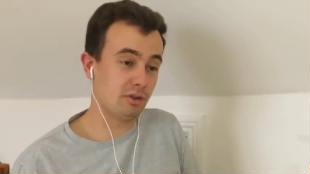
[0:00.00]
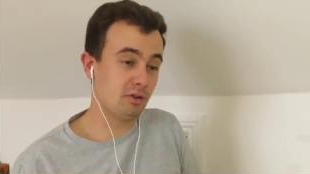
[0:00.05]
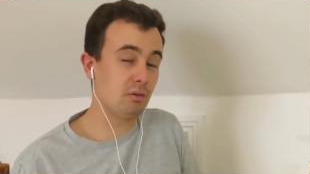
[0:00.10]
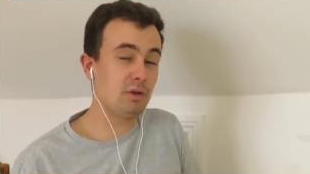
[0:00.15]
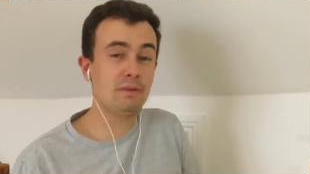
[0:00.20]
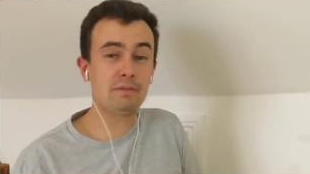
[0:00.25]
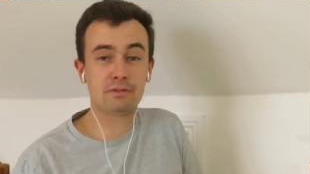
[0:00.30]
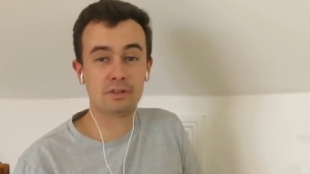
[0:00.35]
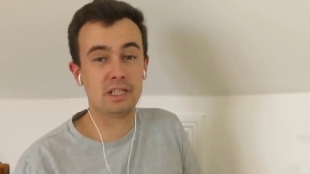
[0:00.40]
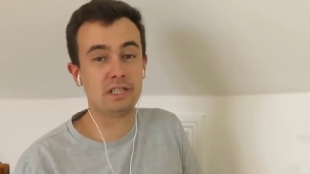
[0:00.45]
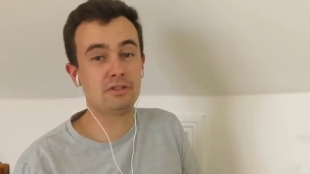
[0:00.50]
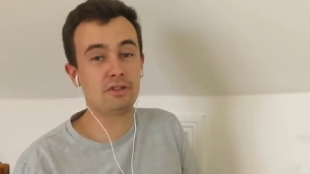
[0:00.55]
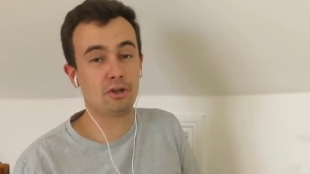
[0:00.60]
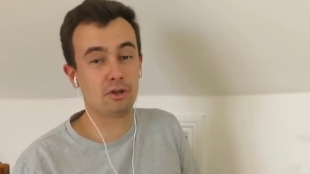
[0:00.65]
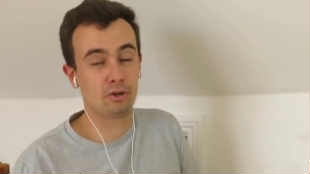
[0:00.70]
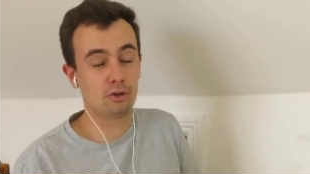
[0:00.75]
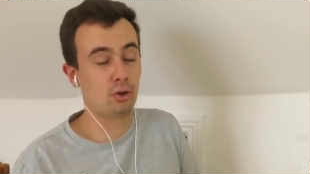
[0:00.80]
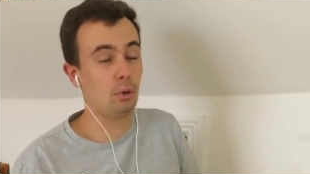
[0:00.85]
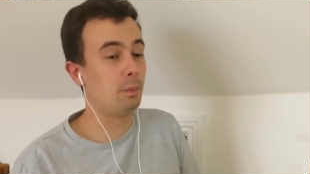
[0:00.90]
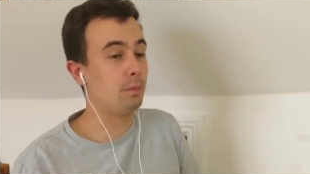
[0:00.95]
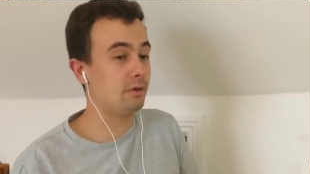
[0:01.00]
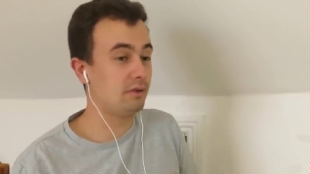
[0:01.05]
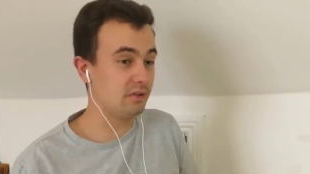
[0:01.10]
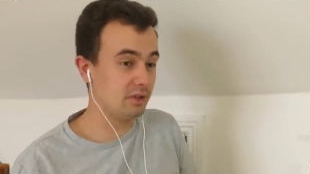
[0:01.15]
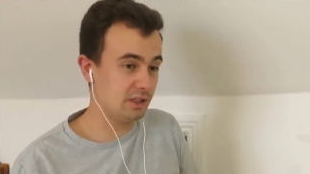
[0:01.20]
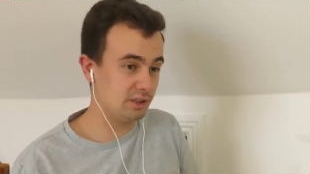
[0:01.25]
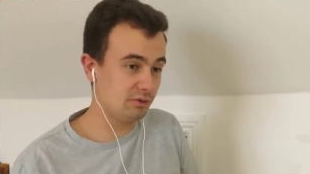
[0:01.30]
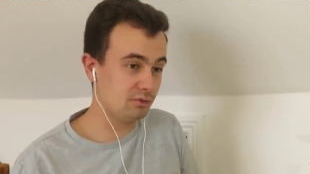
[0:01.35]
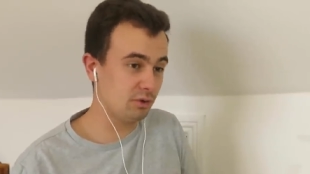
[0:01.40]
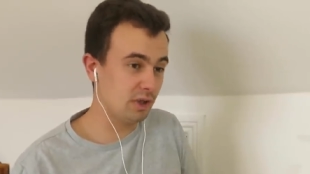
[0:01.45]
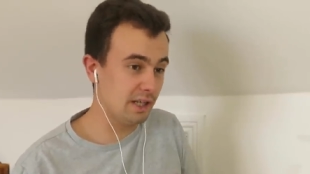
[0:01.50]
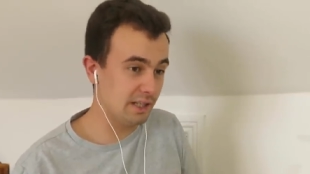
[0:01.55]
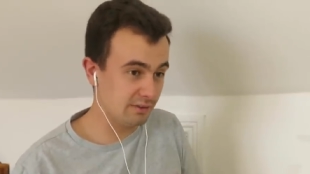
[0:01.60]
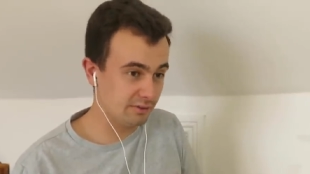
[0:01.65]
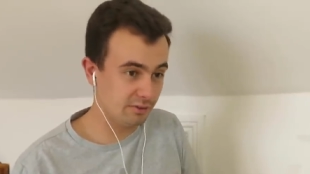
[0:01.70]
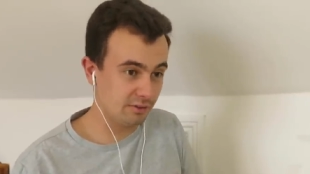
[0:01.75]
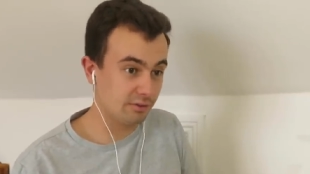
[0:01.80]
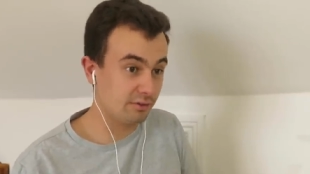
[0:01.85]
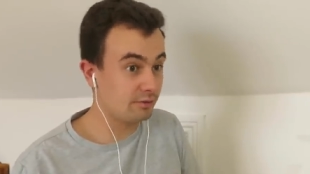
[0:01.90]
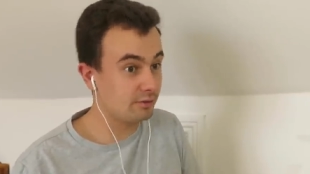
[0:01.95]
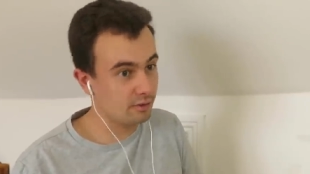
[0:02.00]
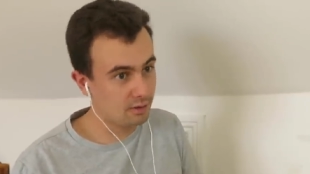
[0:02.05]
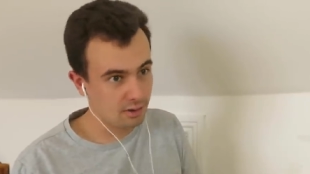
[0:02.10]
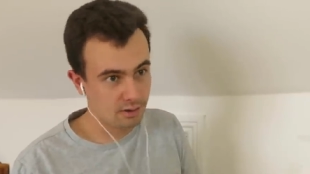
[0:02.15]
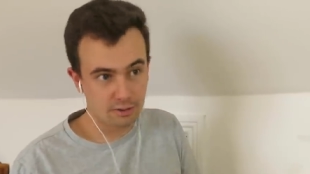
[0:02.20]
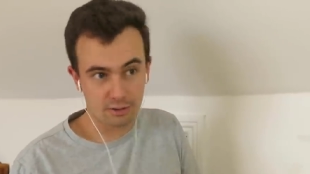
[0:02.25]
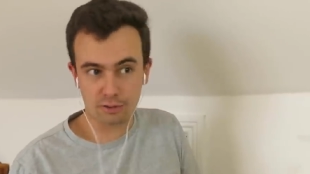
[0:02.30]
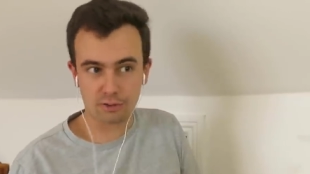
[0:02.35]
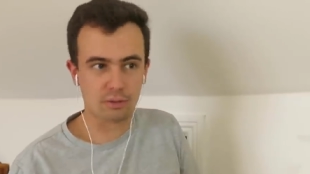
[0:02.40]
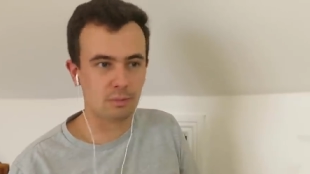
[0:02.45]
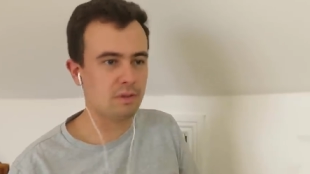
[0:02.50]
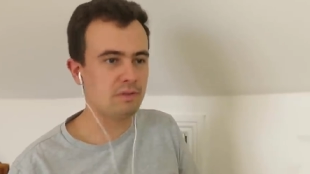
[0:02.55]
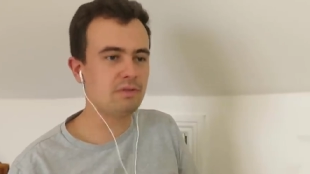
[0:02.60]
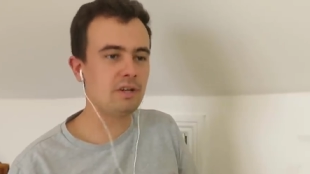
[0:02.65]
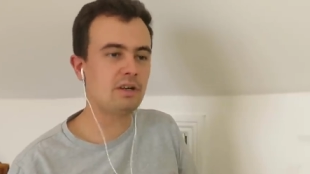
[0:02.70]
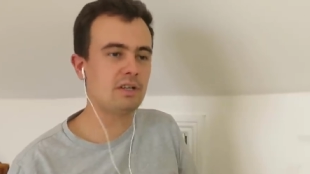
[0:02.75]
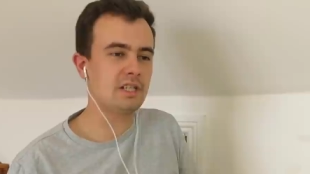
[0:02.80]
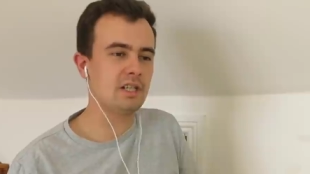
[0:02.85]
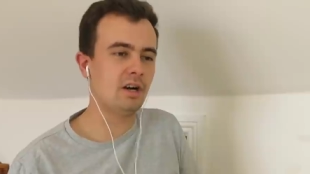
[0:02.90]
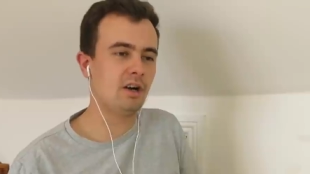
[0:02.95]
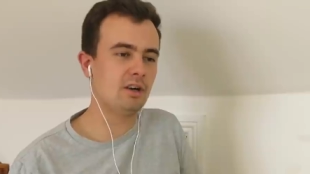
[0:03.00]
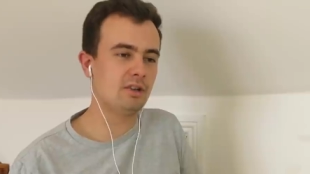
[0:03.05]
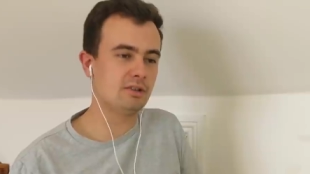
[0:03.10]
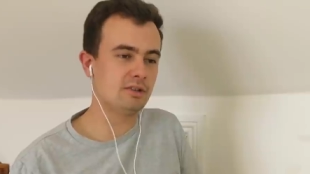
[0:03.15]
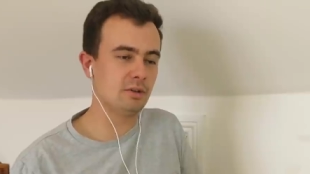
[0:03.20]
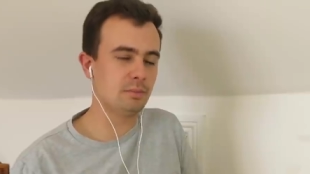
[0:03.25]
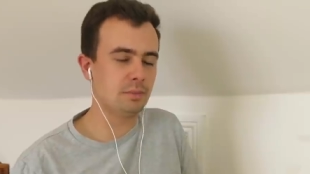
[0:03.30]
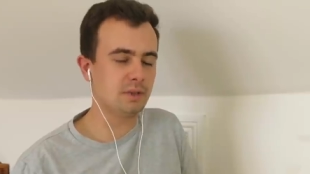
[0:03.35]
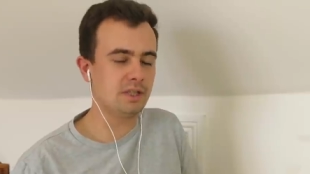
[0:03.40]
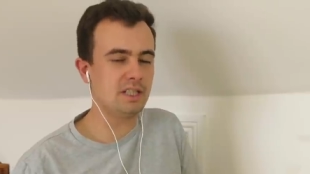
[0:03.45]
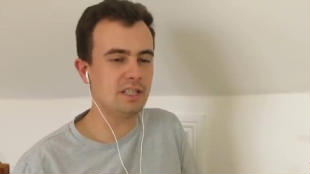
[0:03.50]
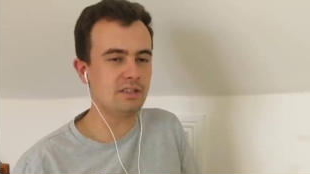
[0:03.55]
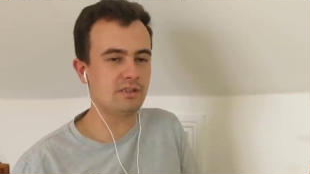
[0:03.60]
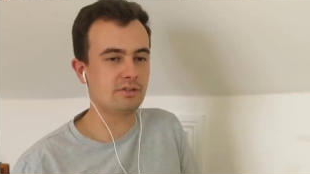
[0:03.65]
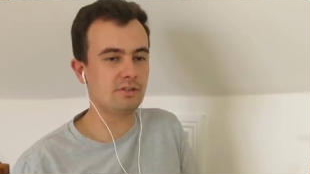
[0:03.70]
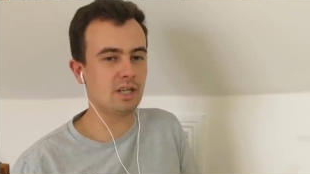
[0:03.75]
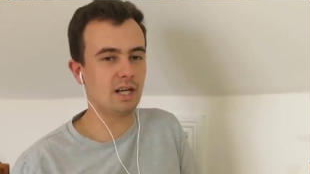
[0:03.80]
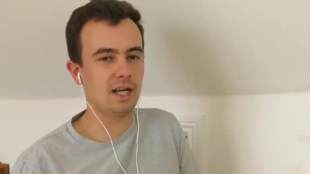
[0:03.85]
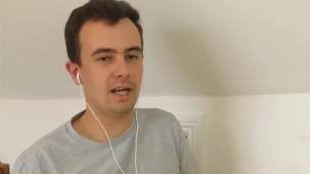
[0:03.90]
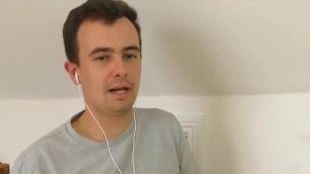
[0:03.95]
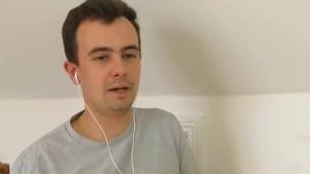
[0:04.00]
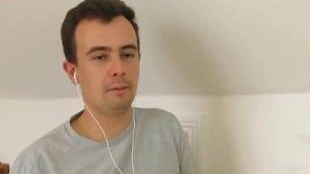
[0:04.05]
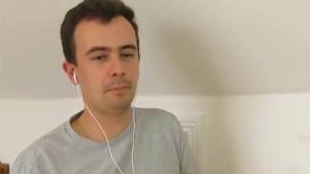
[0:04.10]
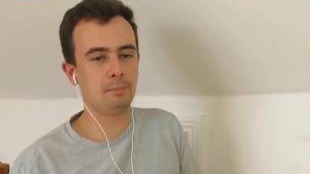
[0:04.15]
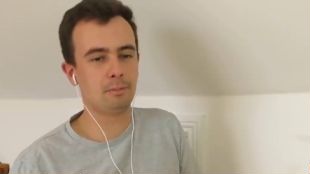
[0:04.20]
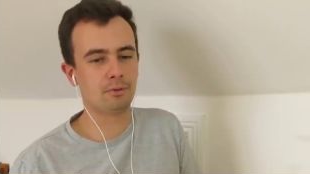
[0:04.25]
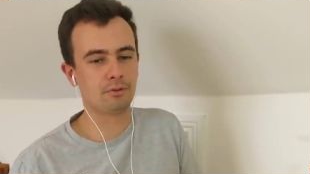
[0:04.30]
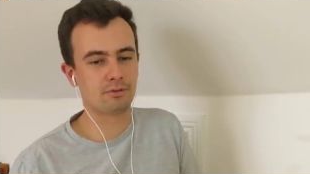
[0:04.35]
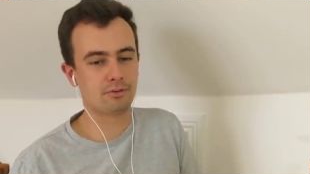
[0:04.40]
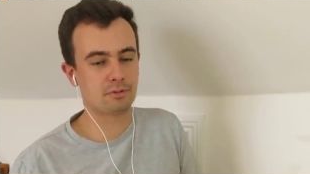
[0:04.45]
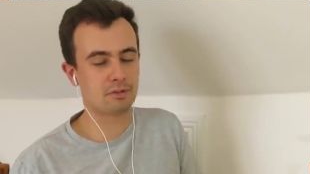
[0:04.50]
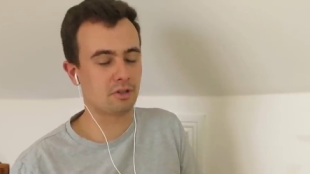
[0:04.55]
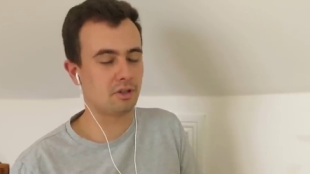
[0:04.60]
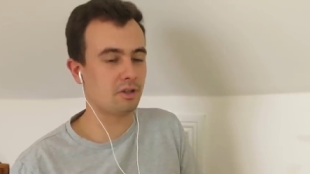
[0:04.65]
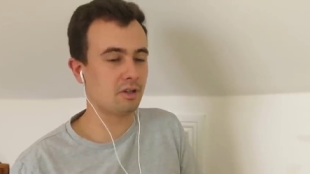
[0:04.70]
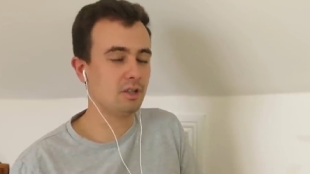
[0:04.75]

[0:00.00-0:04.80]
You know, if they turn up in these races, they're going to be very hard to beat, but